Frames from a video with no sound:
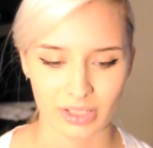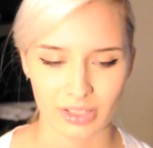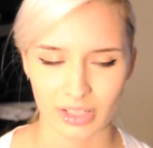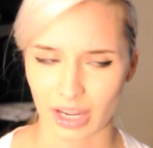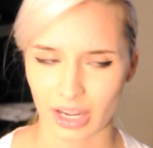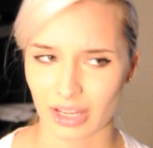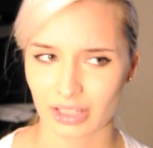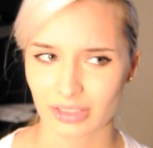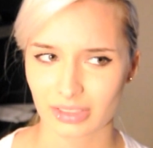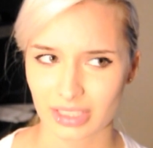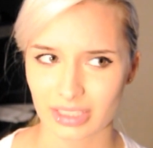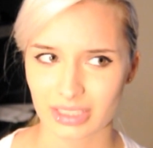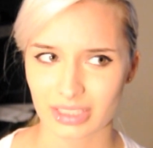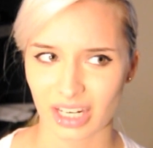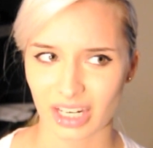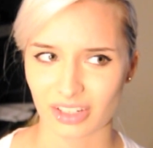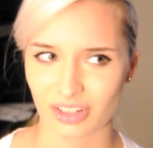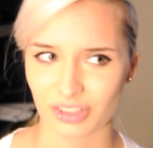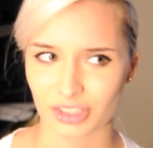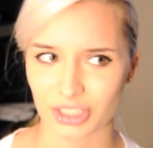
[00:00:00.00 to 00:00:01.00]
Yeah, at least
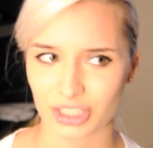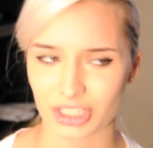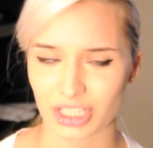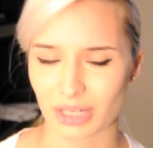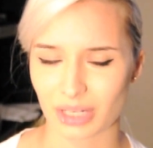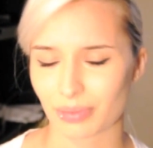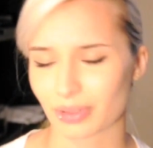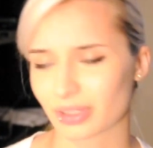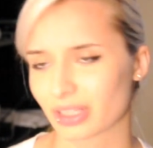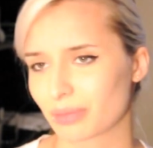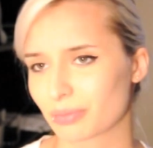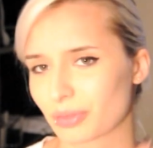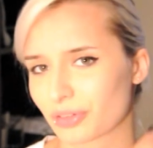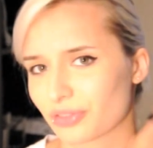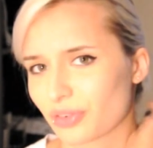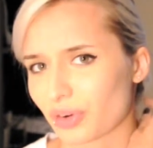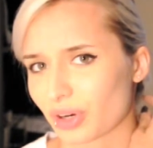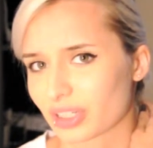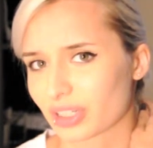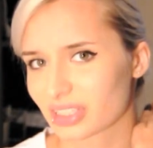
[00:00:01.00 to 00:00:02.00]
$10 cheaper than
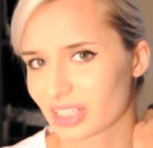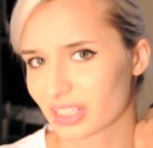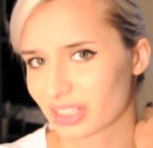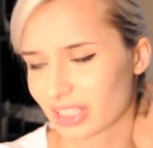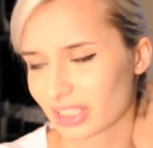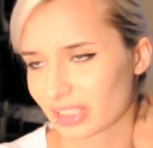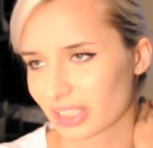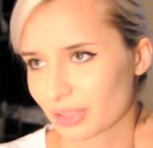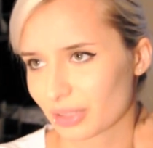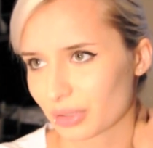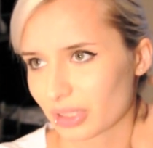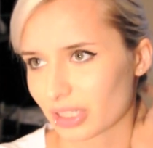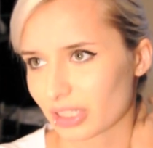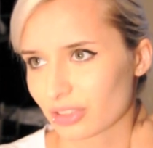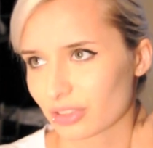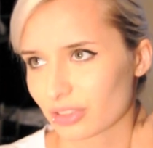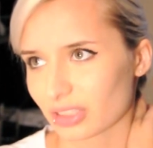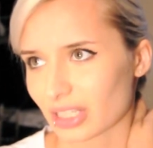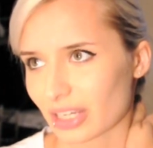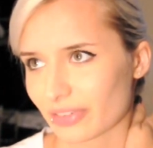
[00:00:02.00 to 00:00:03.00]
before, because I think they were
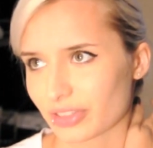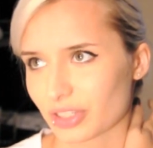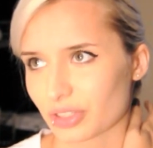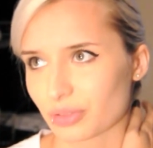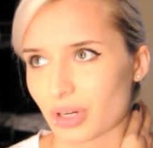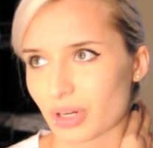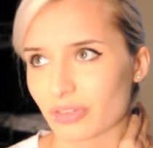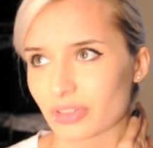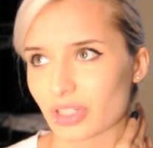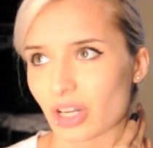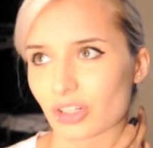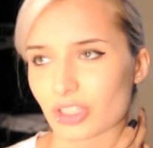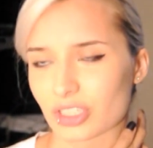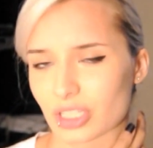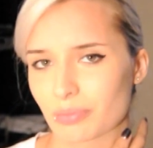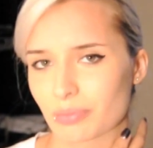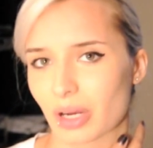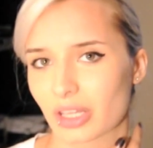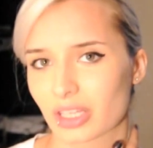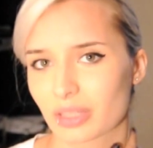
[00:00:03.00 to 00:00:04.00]
either $11 or $12
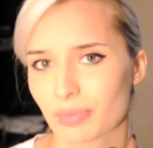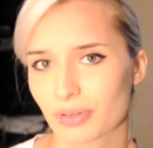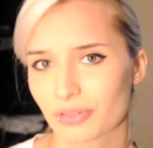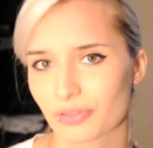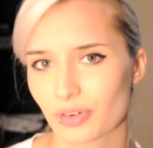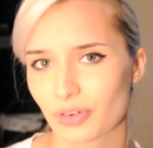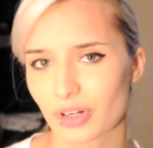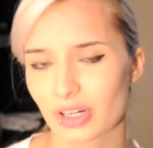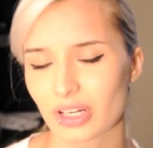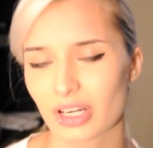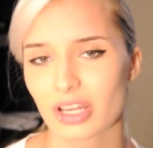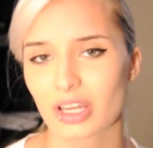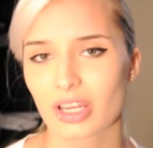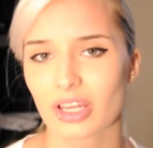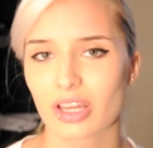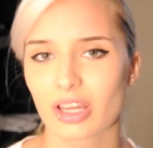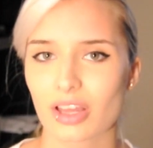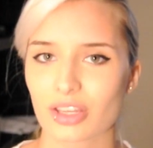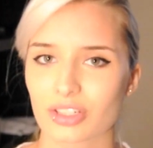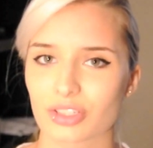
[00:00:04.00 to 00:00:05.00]
a month before.
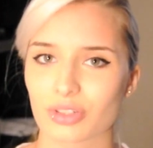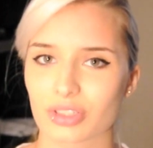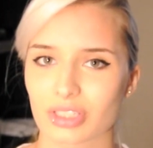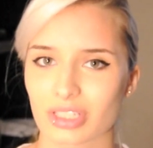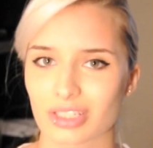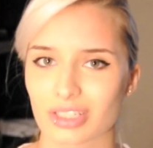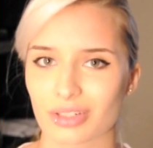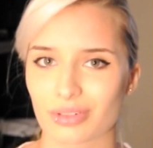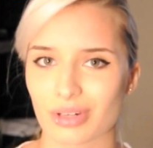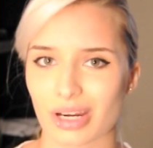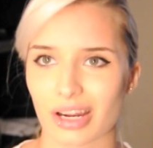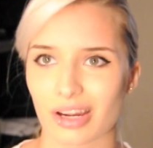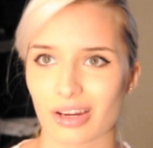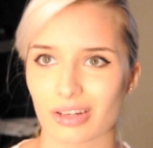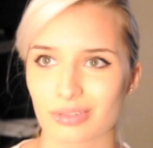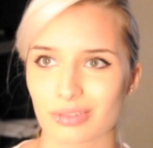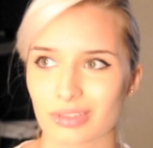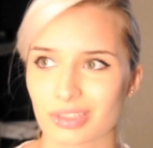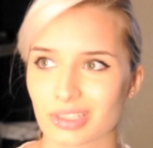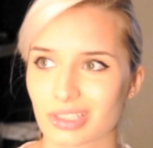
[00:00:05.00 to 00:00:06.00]
So this is
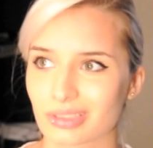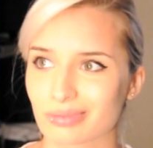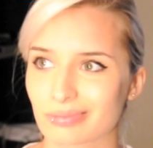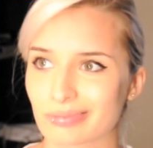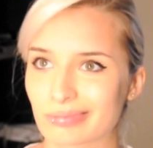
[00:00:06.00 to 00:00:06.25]
around